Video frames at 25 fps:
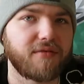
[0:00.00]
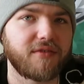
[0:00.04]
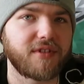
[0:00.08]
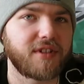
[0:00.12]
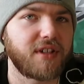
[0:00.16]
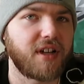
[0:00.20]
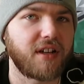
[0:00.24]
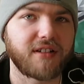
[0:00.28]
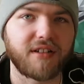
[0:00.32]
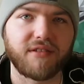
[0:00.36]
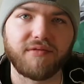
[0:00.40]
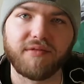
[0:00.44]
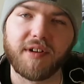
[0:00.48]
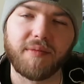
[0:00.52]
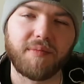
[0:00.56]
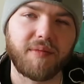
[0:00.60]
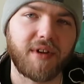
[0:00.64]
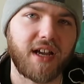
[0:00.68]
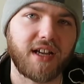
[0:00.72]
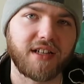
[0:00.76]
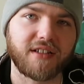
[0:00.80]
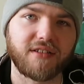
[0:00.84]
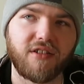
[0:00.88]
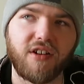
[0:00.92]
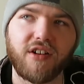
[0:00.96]
tucked it right
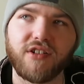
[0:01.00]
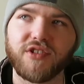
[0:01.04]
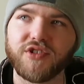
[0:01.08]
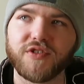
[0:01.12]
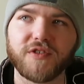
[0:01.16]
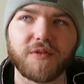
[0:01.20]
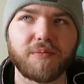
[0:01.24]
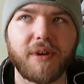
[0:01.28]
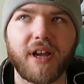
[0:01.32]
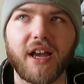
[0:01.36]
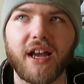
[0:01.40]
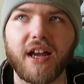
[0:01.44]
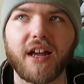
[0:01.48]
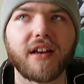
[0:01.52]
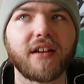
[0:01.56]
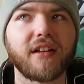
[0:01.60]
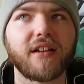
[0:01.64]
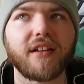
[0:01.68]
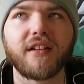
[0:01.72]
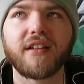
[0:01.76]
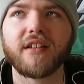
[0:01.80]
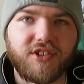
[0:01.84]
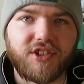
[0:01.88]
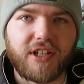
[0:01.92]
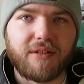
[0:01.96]
past Ottinger's pad.
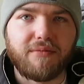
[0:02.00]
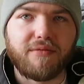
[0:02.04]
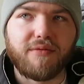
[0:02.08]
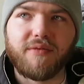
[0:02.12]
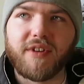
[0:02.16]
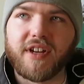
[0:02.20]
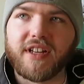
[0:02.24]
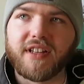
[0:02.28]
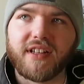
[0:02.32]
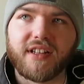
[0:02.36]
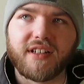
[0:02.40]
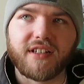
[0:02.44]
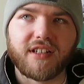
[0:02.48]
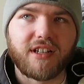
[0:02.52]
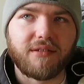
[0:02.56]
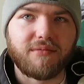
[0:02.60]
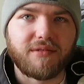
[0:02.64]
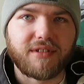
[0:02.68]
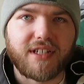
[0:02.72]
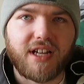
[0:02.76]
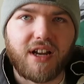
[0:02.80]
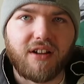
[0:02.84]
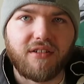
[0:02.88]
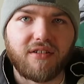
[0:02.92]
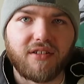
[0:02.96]
Jamie Benn then
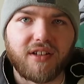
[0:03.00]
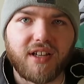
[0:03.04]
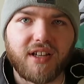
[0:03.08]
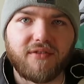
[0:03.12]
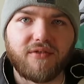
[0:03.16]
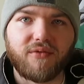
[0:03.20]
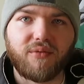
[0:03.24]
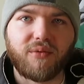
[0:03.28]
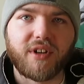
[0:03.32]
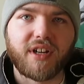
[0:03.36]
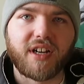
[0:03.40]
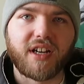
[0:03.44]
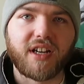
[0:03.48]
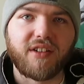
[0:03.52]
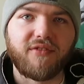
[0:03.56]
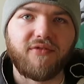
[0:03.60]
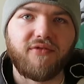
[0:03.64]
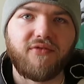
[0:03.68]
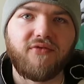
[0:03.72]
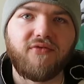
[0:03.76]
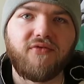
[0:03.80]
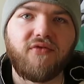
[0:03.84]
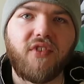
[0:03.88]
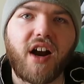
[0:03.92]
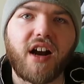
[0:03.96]
comes down the left wing and he
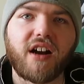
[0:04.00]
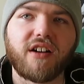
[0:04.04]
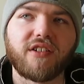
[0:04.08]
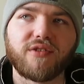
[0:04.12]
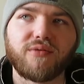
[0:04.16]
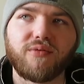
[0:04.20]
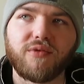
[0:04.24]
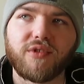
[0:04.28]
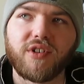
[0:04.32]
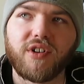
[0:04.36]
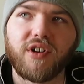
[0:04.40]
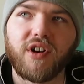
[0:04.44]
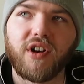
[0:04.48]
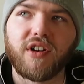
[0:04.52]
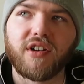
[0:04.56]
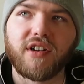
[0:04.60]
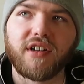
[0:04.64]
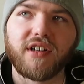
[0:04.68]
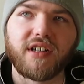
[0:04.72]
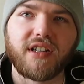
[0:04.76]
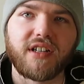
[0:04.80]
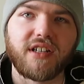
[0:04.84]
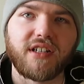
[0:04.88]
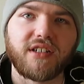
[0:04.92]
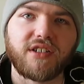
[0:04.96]
fires one on
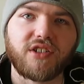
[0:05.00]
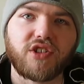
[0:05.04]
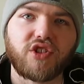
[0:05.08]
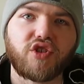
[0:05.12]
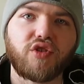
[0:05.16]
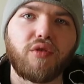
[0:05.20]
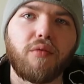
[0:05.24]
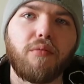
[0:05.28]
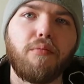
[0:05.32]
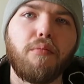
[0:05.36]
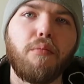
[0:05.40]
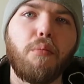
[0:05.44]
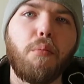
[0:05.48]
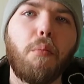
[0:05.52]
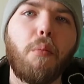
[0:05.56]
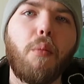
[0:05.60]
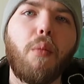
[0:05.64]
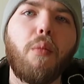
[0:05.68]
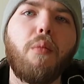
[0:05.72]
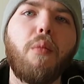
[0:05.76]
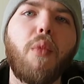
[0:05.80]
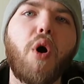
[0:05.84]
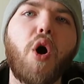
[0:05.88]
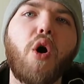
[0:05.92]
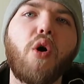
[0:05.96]
and he
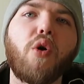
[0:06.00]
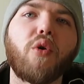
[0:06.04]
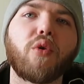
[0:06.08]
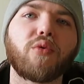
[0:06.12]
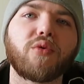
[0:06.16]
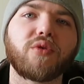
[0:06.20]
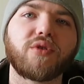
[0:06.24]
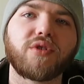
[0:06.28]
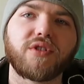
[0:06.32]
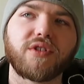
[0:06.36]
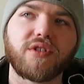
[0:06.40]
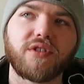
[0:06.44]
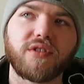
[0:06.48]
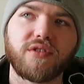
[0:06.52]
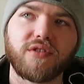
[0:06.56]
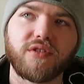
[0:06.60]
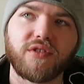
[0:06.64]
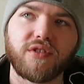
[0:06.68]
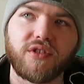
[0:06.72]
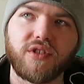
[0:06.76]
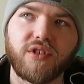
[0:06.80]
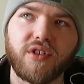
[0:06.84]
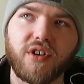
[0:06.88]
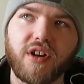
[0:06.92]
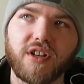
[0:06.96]
smokes
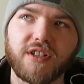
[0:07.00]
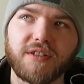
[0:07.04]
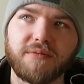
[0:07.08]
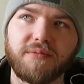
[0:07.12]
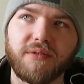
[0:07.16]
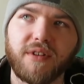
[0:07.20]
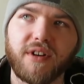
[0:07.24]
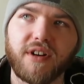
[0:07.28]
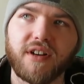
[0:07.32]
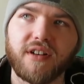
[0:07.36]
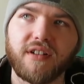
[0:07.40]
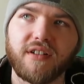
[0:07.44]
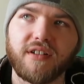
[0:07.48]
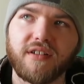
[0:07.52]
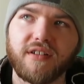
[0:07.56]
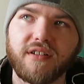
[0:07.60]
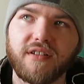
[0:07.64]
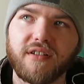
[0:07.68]
the crossbar.